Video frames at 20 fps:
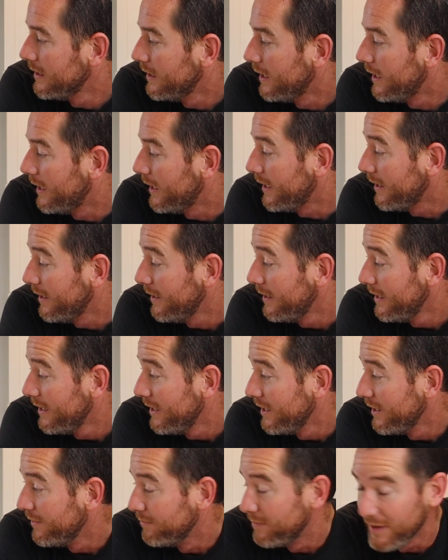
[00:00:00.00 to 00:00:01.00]

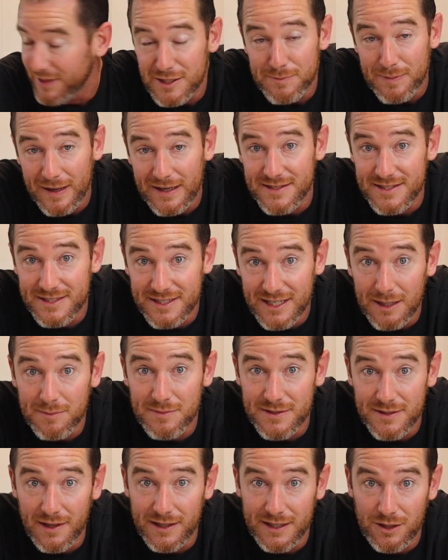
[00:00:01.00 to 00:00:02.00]
But this pan
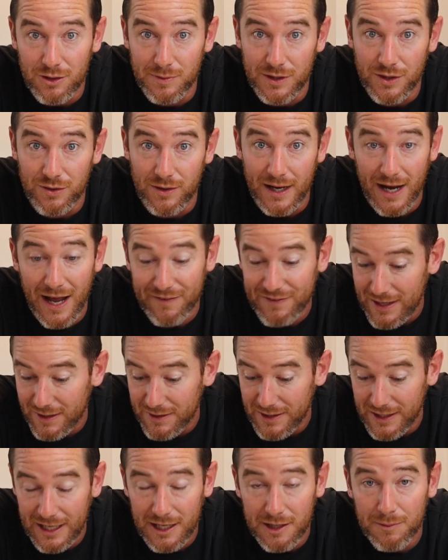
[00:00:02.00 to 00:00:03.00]
seems like it would be great. I've got a
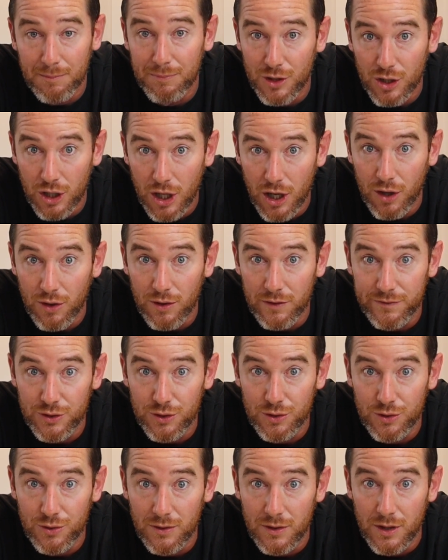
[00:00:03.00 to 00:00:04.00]
link below if
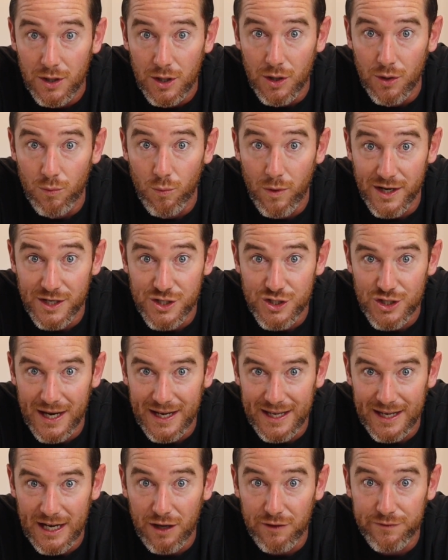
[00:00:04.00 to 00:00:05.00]
you want to check
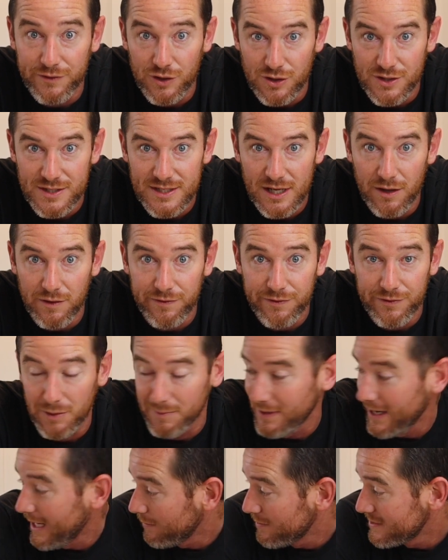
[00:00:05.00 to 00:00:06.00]
it out for yourself
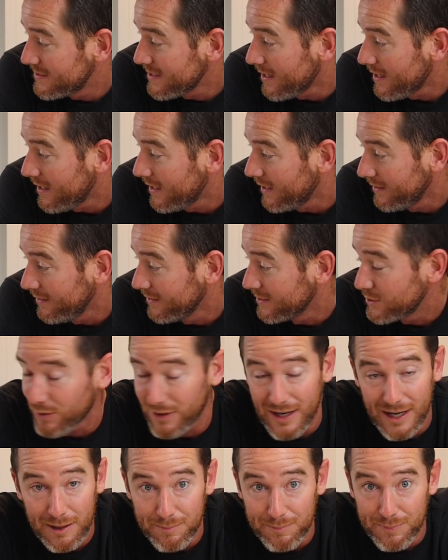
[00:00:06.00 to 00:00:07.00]
from Amazon. That's where
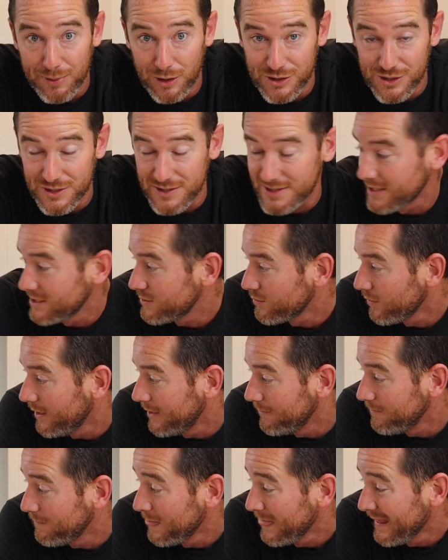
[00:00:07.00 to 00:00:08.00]
I purchased this
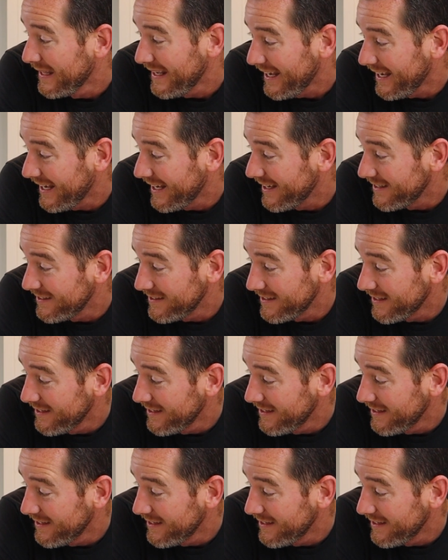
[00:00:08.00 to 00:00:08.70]
one. And